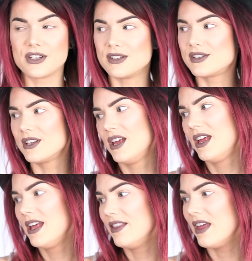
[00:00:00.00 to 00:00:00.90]
because
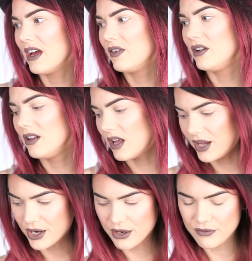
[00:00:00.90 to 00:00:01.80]
they have a
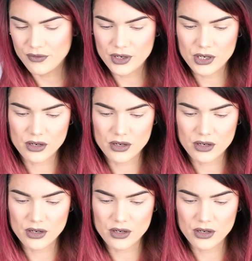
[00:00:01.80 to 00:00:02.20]
lot of